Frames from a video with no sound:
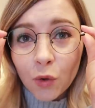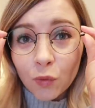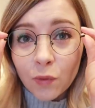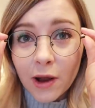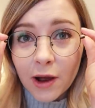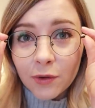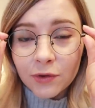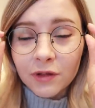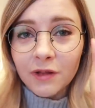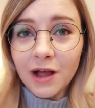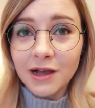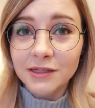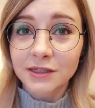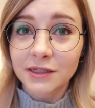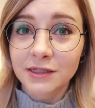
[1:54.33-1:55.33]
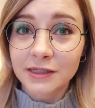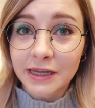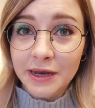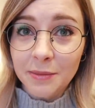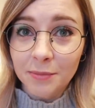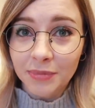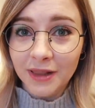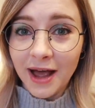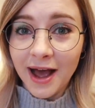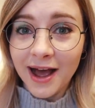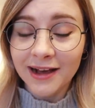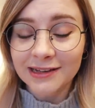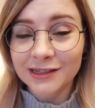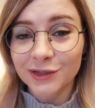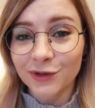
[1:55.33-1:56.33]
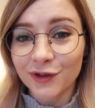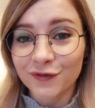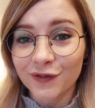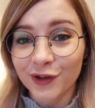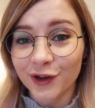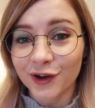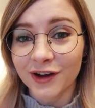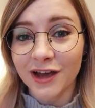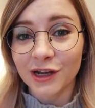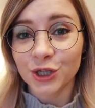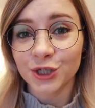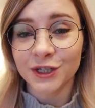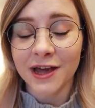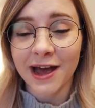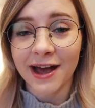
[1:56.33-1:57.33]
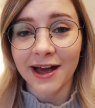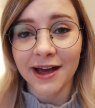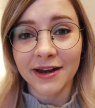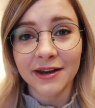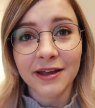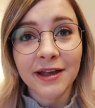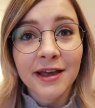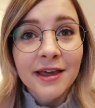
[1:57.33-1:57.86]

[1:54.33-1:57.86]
round glasses in black, so I figured I should add